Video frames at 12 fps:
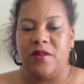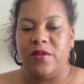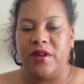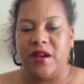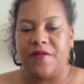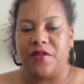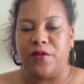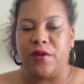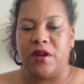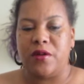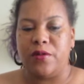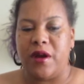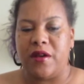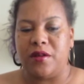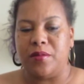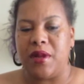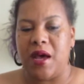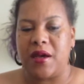We'd have to run around the
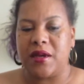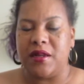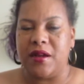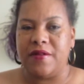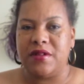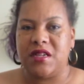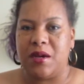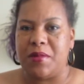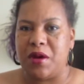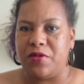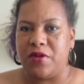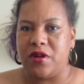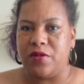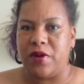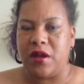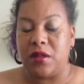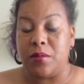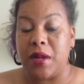block, and every time I run
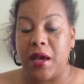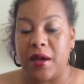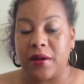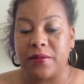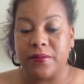around the block,